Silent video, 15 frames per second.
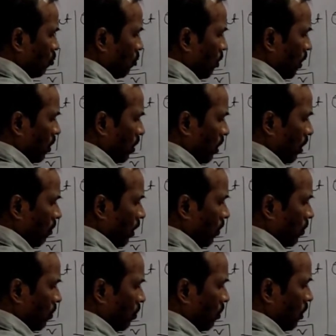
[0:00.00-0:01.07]
2 by a by
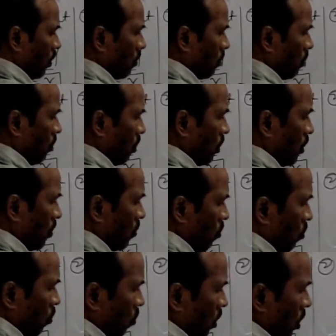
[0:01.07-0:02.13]
2 into here
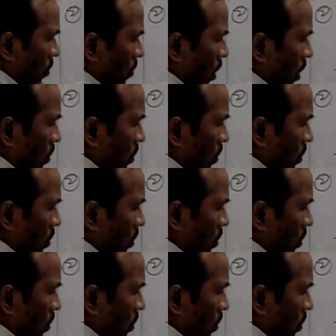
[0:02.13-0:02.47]
2n